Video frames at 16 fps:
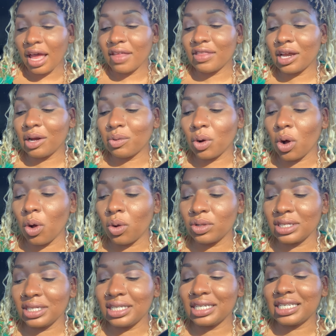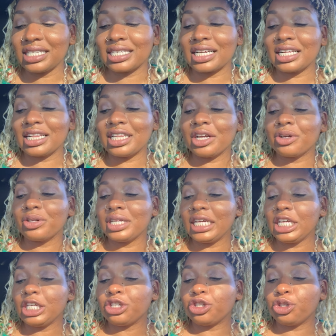They were holding his
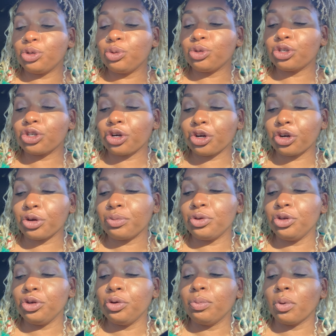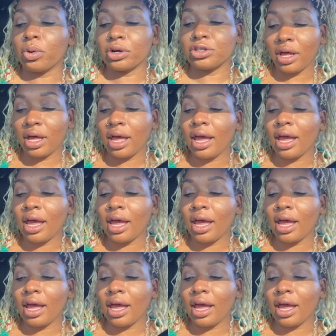clearly 2-term newborn,